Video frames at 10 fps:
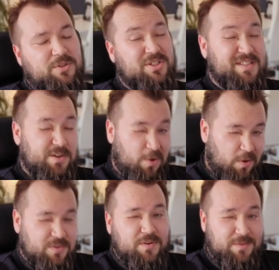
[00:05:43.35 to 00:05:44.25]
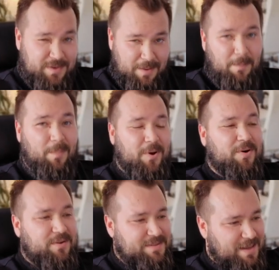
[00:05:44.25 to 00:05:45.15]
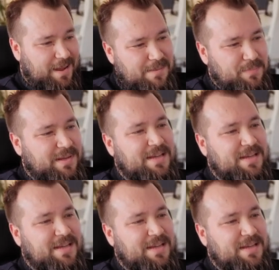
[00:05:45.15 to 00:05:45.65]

which is an auto number type,